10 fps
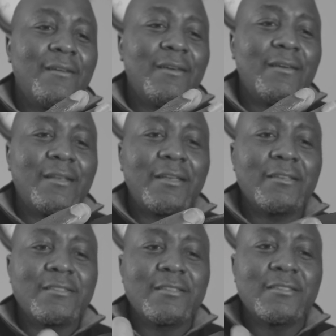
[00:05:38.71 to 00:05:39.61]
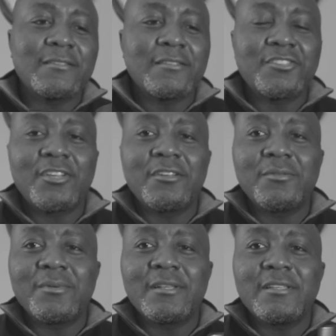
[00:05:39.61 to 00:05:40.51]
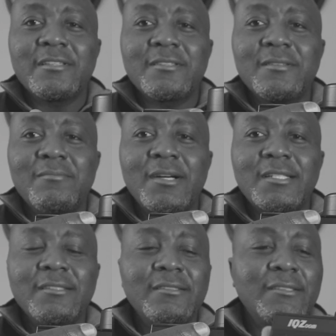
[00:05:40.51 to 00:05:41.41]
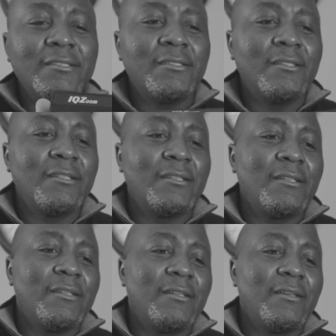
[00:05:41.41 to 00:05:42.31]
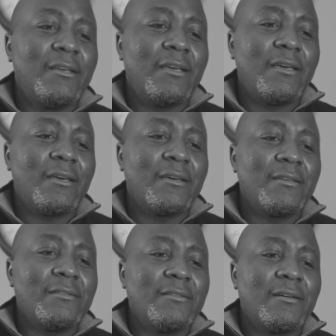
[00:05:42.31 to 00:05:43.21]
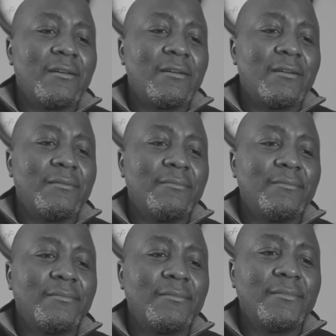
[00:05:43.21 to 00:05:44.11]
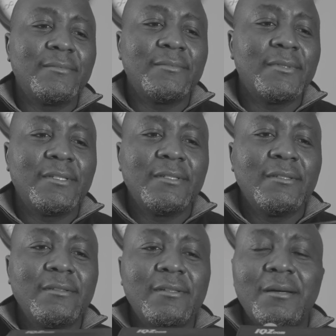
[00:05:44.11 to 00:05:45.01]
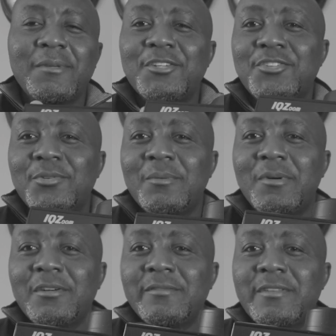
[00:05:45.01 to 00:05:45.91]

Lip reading: And I guess this is the shutter release button. And I'm not sure about